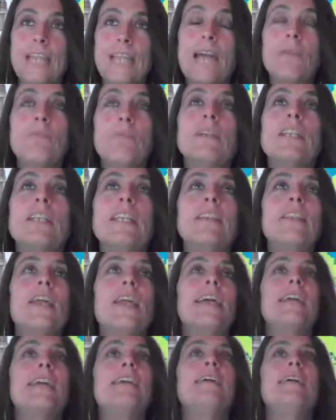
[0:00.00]
really
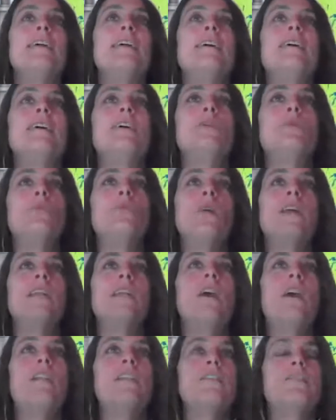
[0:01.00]
like when
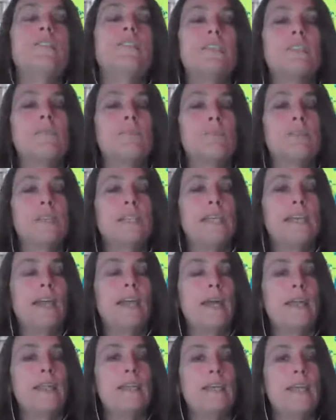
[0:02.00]
all of this really
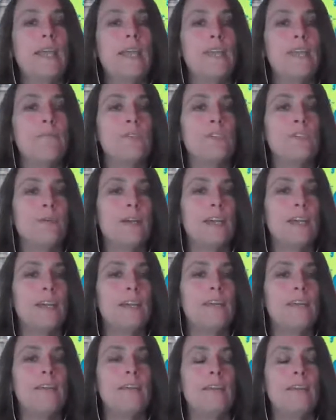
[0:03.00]
kind of came to a
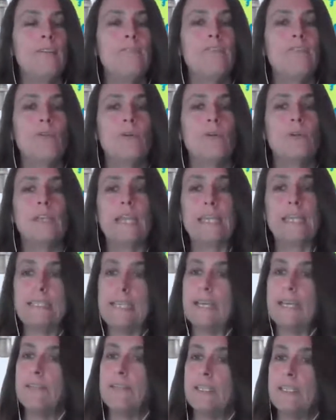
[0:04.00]
head for, like,
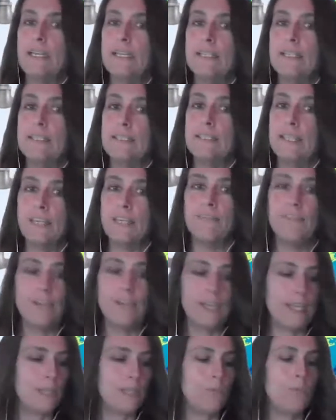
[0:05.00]
down in Santa
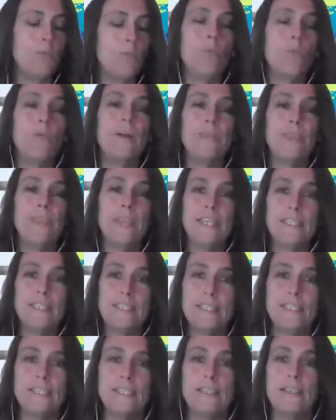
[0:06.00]
Fe, and what they
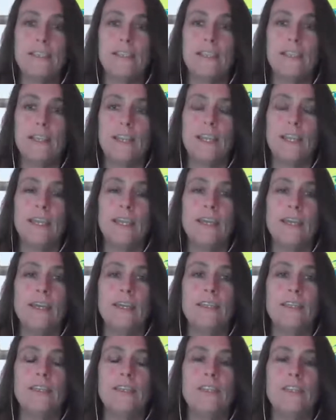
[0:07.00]
did,
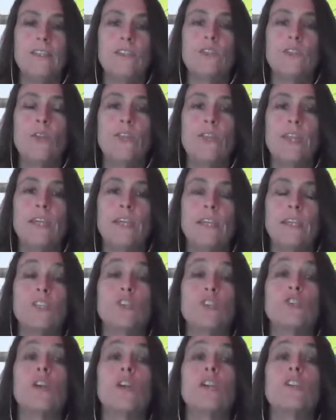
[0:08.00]
and so that
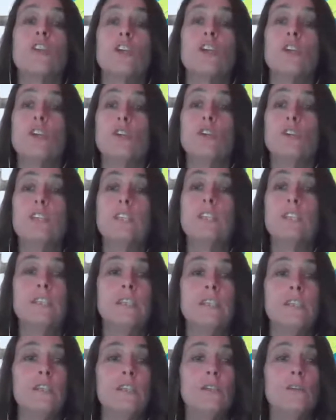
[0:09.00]
construction could
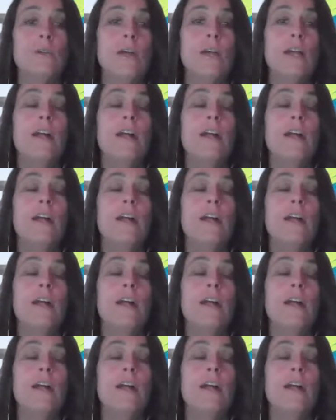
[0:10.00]
continue.